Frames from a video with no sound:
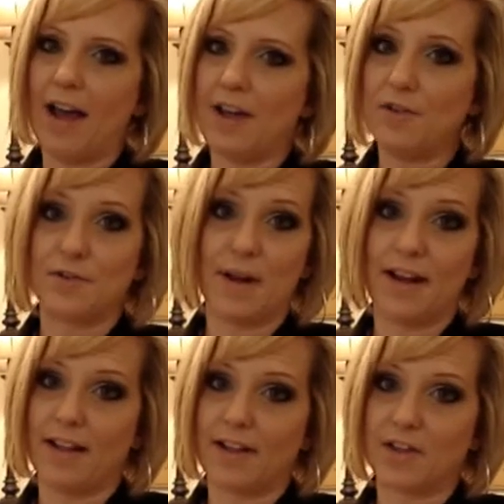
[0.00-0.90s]
I use
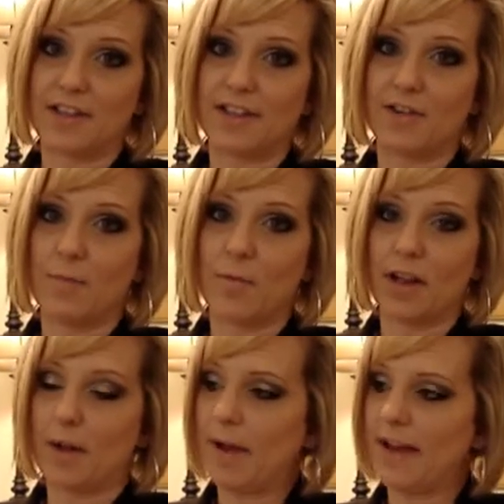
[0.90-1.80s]
my electronic cigarette more
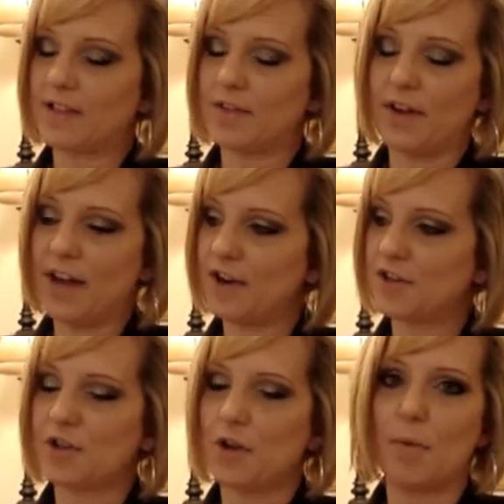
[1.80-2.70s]
like a
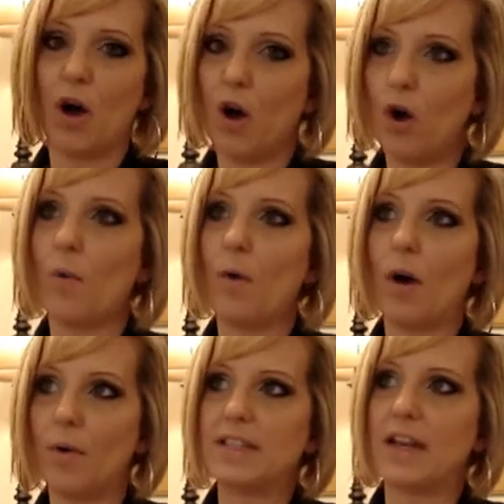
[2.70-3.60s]
pacifier, so I'll
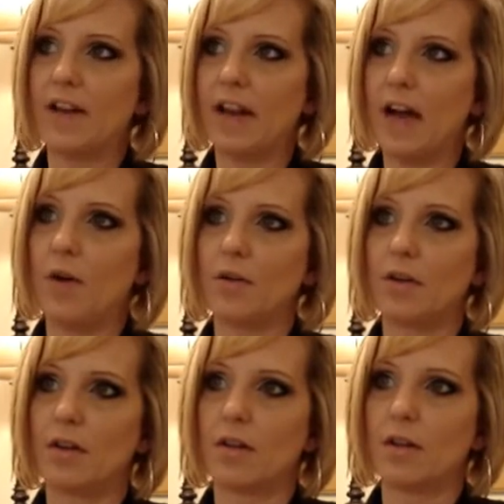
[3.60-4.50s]
always have it out.
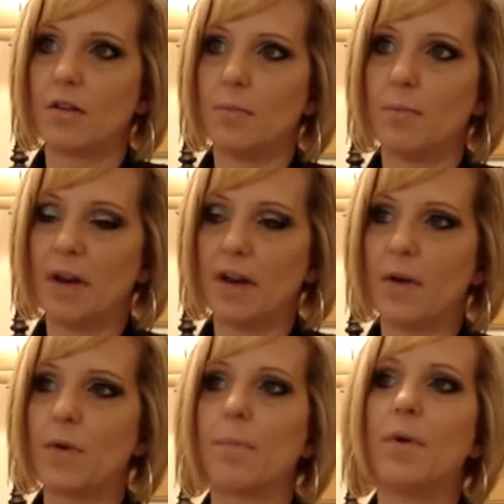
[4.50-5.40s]
But if
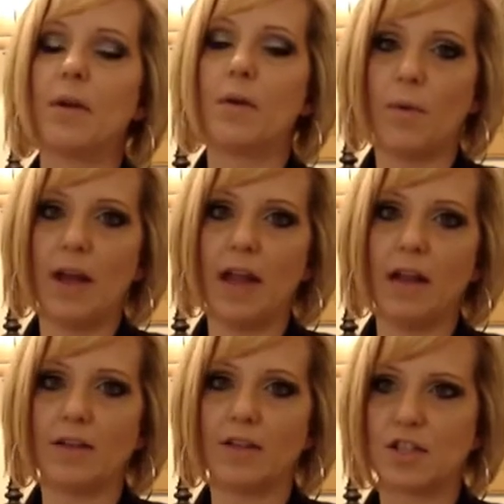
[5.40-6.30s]
I were to put it
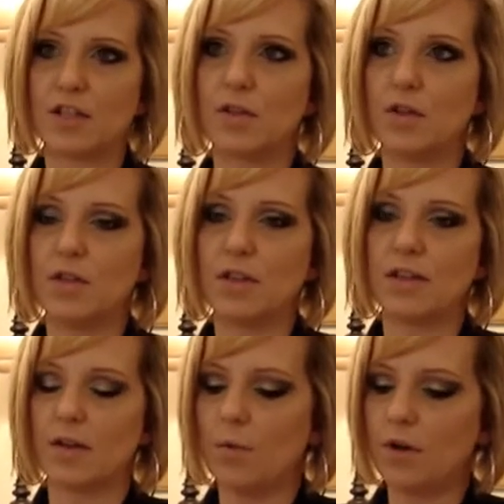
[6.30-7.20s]
away and just use it
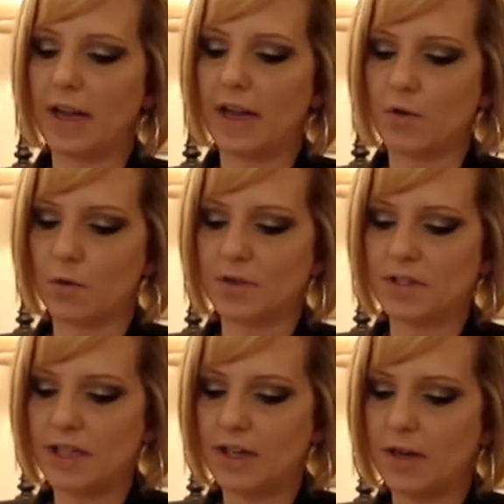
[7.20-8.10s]
as I would like a normal
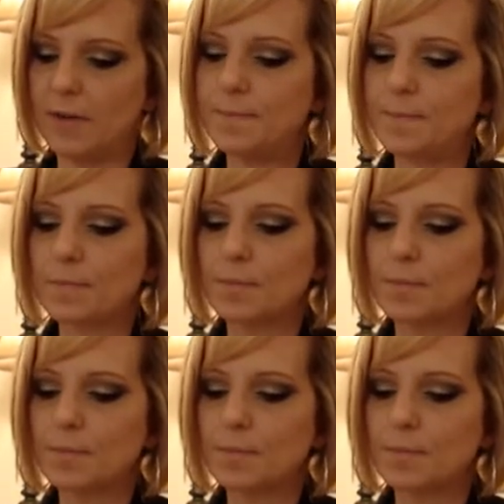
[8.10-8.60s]
cigarette,